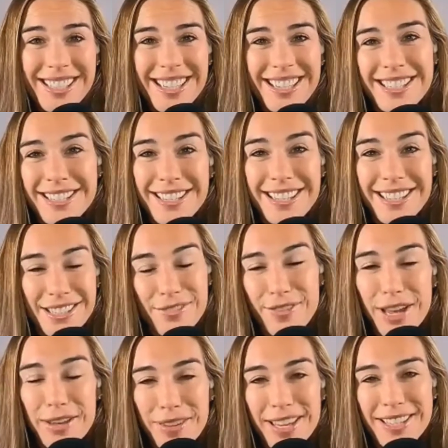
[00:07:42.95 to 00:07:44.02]
Is the
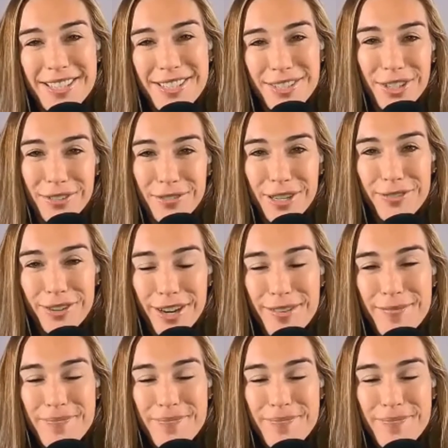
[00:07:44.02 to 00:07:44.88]
5K still your favorite?